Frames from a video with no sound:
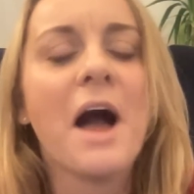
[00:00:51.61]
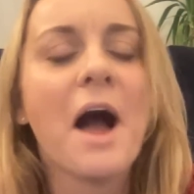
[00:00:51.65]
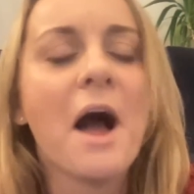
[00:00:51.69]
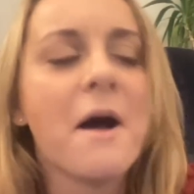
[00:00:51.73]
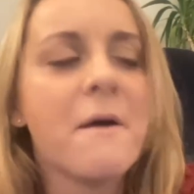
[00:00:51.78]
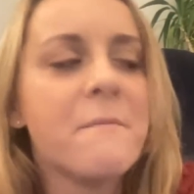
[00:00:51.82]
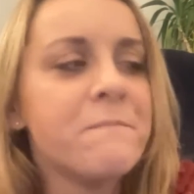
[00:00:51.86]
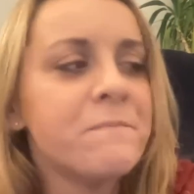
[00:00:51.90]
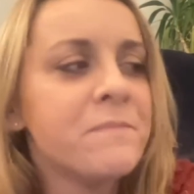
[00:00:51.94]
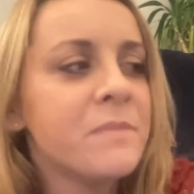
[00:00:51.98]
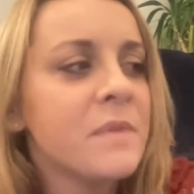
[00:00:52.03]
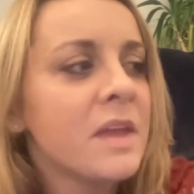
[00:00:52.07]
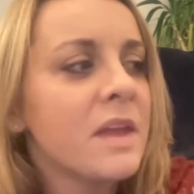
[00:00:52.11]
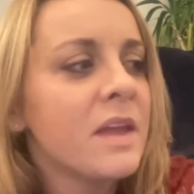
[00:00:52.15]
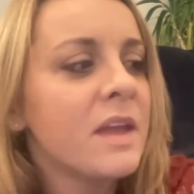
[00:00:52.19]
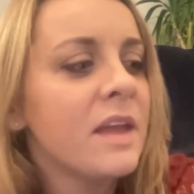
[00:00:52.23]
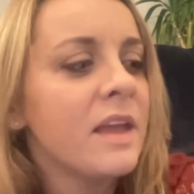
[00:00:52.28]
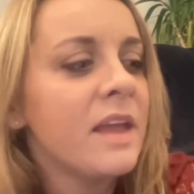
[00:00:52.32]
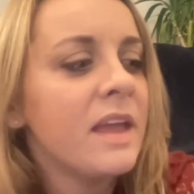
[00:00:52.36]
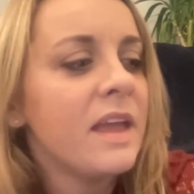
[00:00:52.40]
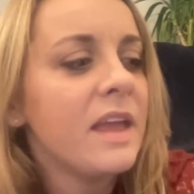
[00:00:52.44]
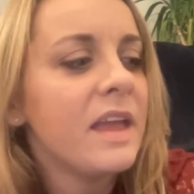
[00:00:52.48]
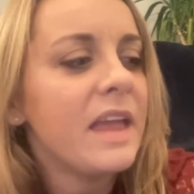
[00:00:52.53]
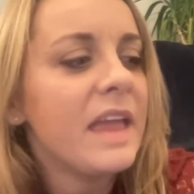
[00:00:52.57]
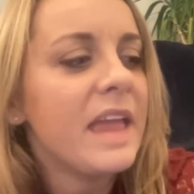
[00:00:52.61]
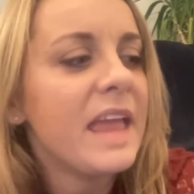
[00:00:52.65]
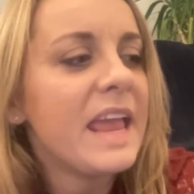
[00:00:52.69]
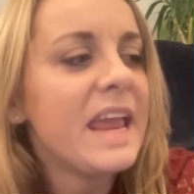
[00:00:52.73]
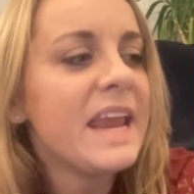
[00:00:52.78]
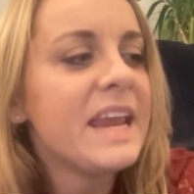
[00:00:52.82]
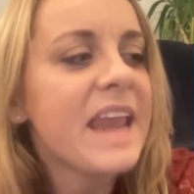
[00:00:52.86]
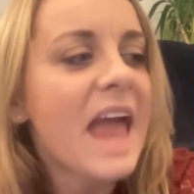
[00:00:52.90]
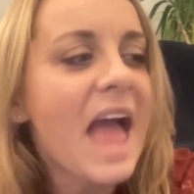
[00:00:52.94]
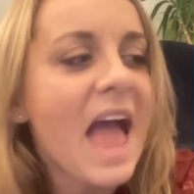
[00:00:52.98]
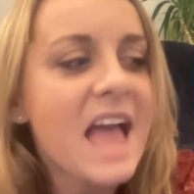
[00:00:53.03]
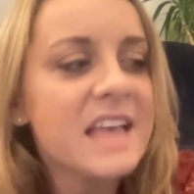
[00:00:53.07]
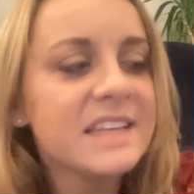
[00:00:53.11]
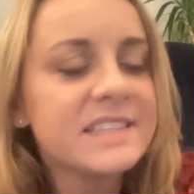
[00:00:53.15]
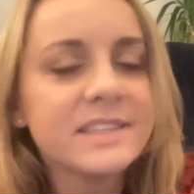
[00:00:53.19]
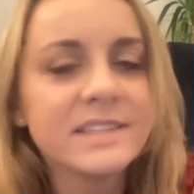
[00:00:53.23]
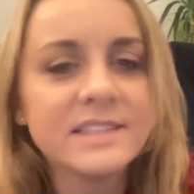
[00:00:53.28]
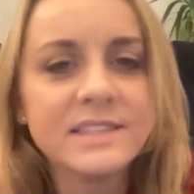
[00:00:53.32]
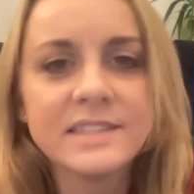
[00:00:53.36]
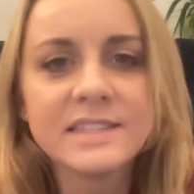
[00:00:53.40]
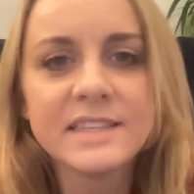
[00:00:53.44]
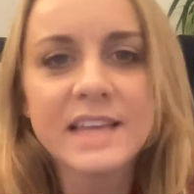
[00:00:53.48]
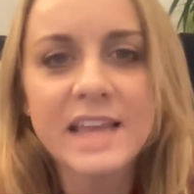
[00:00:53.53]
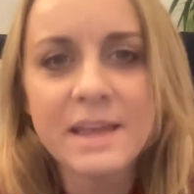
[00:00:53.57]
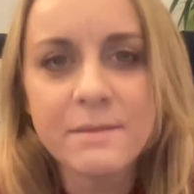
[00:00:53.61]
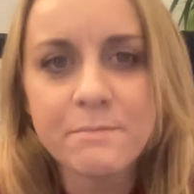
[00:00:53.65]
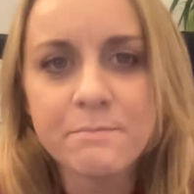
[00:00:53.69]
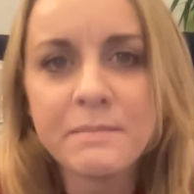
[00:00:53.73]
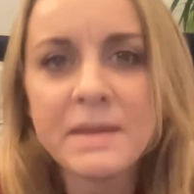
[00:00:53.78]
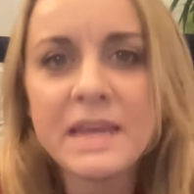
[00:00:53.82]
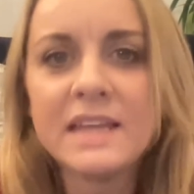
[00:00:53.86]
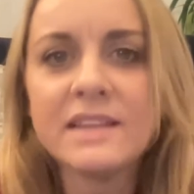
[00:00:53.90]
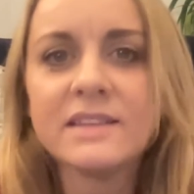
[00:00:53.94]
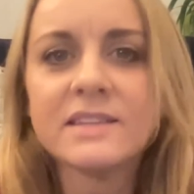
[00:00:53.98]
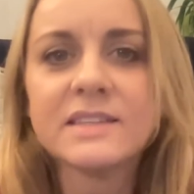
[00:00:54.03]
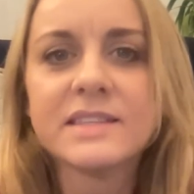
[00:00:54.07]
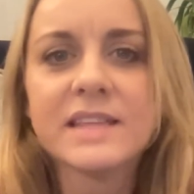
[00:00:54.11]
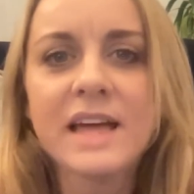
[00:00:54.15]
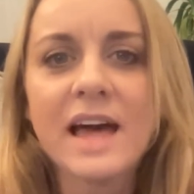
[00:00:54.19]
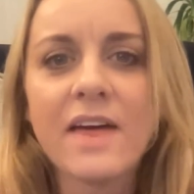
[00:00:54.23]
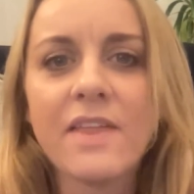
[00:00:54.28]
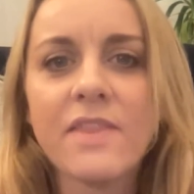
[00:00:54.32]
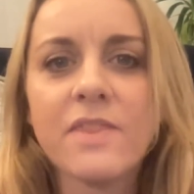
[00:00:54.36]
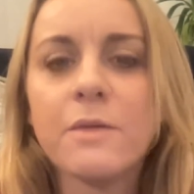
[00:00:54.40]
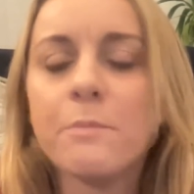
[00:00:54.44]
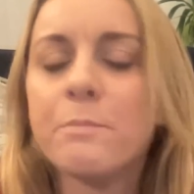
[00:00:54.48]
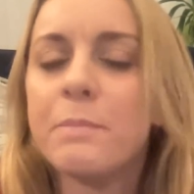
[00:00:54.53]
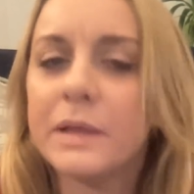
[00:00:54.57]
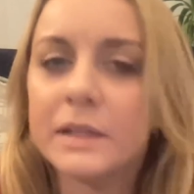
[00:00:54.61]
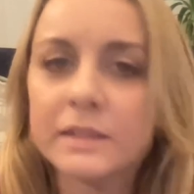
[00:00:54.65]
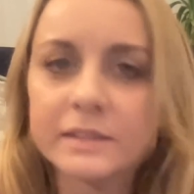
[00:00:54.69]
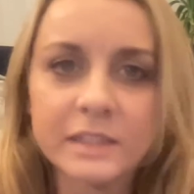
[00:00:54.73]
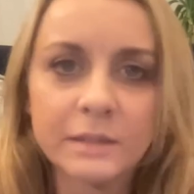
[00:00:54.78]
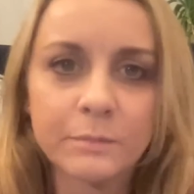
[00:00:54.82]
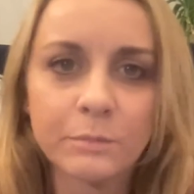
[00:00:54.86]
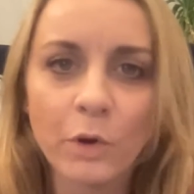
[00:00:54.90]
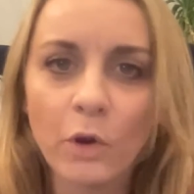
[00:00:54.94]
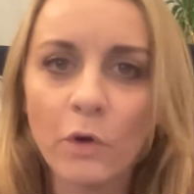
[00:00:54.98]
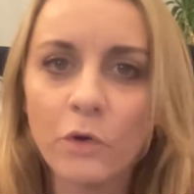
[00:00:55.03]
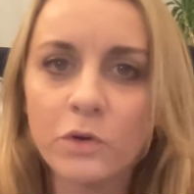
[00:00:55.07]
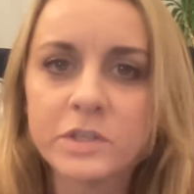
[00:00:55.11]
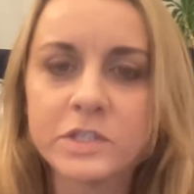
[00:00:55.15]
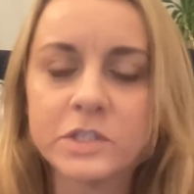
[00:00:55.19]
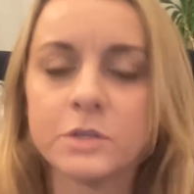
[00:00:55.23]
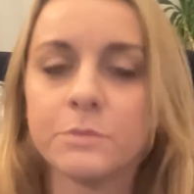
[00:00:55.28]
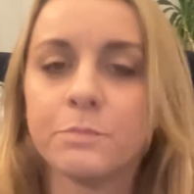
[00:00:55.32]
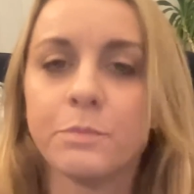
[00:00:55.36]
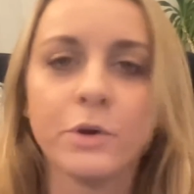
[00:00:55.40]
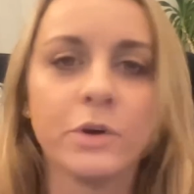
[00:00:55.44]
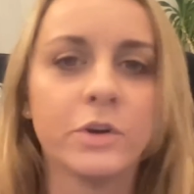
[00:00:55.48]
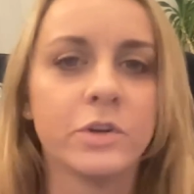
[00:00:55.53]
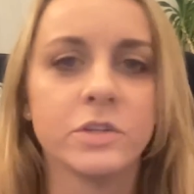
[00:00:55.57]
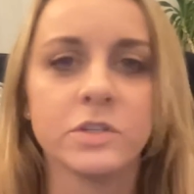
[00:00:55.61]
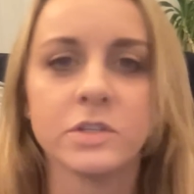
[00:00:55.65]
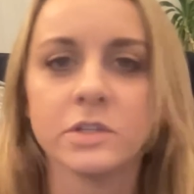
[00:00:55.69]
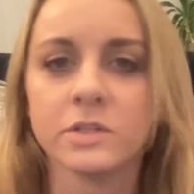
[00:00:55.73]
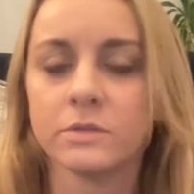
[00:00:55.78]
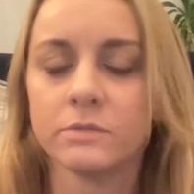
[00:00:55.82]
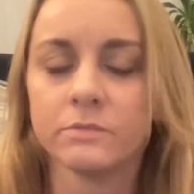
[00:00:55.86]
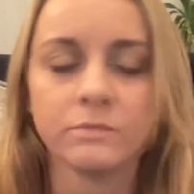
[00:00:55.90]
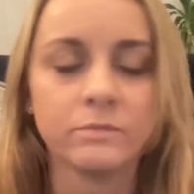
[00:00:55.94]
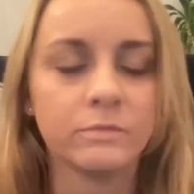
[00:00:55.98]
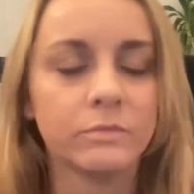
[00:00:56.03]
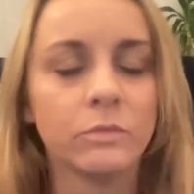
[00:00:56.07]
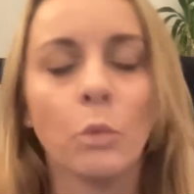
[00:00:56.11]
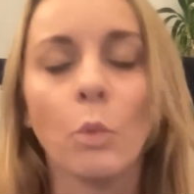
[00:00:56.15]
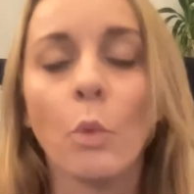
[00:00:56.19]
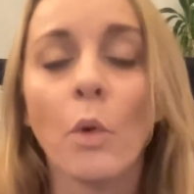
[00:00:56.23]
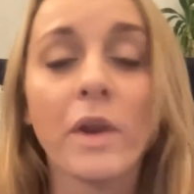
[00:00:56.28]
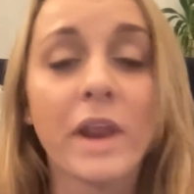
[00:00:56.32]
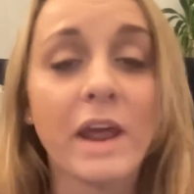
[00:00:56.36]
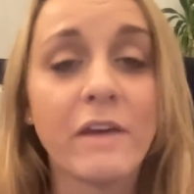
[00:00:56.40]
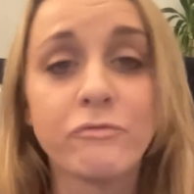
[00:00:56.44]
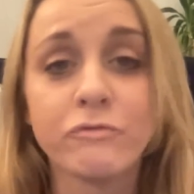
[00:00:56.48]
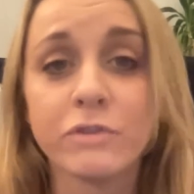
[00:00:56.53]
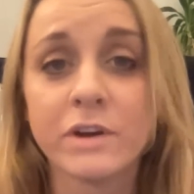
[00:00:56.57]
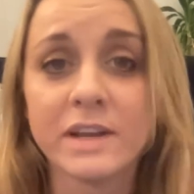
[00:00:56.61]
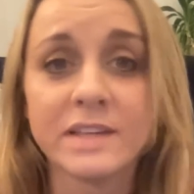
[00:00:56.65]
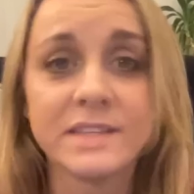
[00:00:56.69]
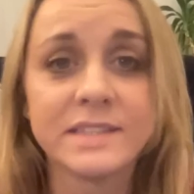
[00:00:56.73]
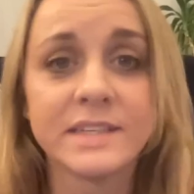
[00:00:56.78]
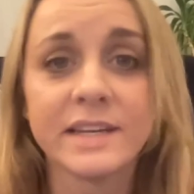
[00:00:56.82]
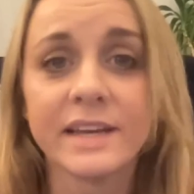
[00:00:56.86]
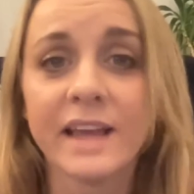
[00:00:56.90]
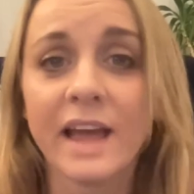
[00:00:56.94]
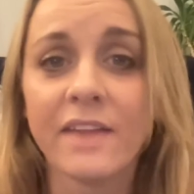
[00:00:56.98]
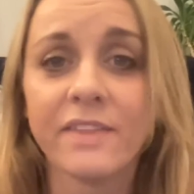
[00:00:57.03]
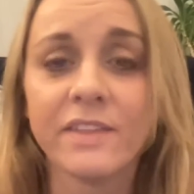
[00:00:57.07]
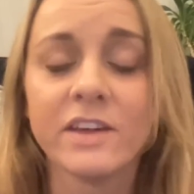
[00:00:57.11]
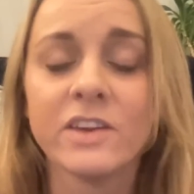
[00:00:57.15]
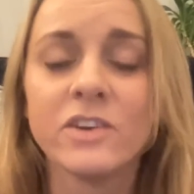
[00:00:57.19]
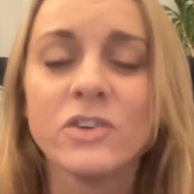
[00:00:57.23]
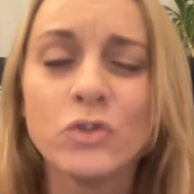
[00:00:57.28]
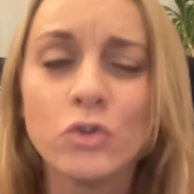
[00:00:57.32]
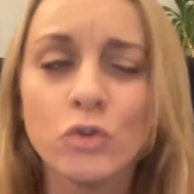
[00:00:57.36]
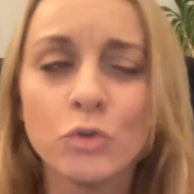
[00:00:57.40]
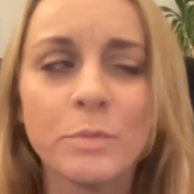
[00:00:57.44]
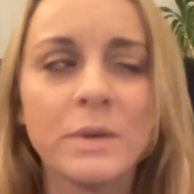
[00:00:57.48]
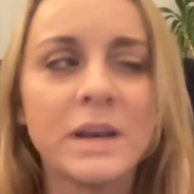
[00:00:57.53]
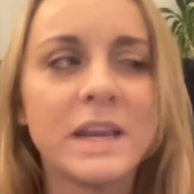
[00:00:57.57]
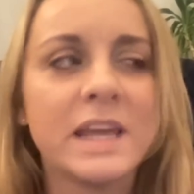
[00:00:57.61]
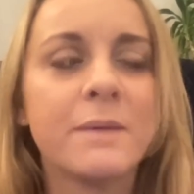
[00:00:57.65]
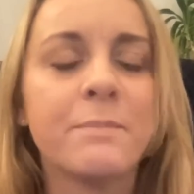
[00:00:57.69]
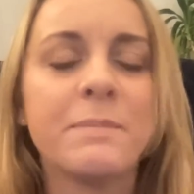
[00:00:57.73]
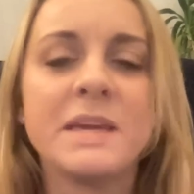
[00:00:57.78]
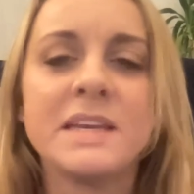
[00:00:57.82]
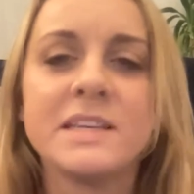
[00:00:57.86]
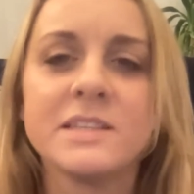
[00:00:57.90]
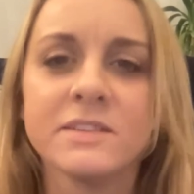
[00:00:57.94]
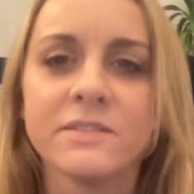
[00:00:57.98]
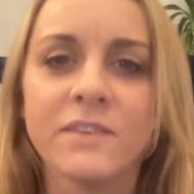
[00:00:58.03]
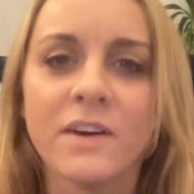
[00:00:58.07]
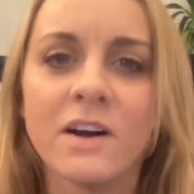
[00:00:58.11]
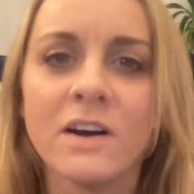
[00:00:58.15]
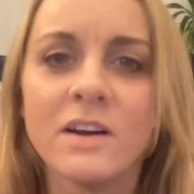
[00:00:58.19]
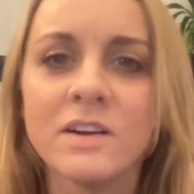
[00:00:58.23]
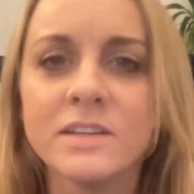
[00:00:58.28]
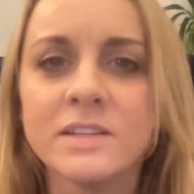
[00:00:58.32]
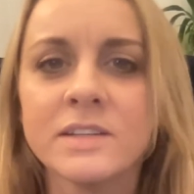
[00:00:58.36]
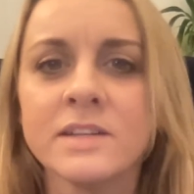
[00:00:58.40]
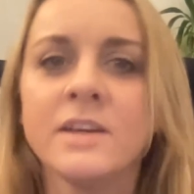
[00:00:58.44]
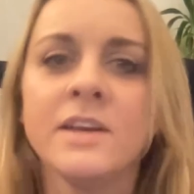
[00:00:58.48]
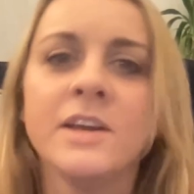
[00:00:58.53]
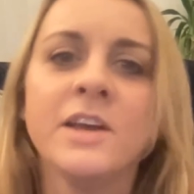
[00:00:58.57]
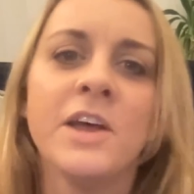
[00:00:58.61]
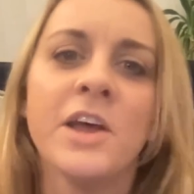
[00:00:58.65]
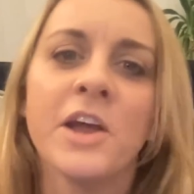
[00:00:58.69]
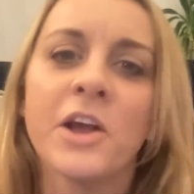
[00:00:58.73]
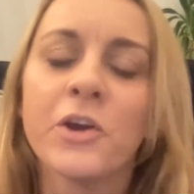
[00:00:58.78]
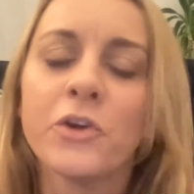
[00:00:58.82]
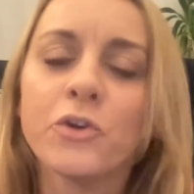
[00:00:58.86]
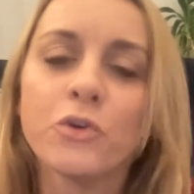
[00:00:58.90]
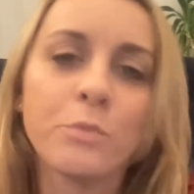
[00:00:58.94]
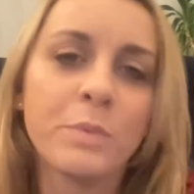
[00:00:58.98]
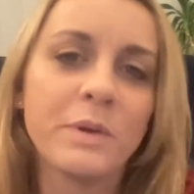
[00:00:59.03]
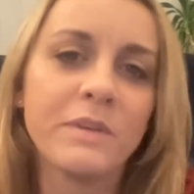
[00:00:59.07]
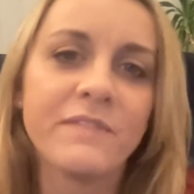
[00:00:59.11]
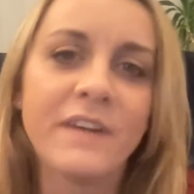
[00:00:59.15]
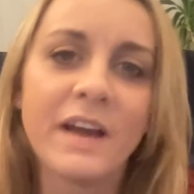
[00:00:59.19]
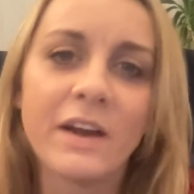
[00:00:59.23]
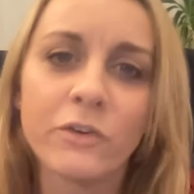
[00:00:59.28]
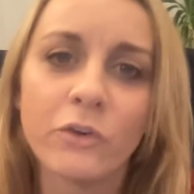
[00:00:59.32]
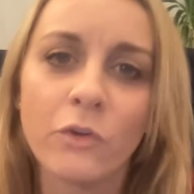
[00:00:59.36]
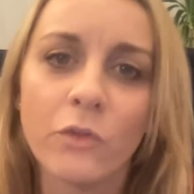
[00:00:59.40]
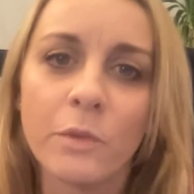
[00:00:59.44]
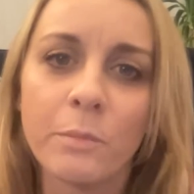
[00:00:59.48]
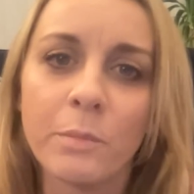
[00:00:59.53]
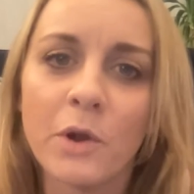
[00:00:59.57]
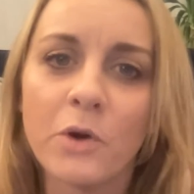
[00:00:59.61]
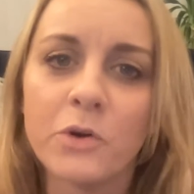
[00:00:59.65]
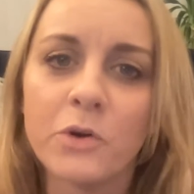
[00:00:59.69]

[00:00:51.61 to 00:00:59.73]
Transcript: In essence, it means that the building blocks to put whatever it is together, normally a piece of art, can all be found on the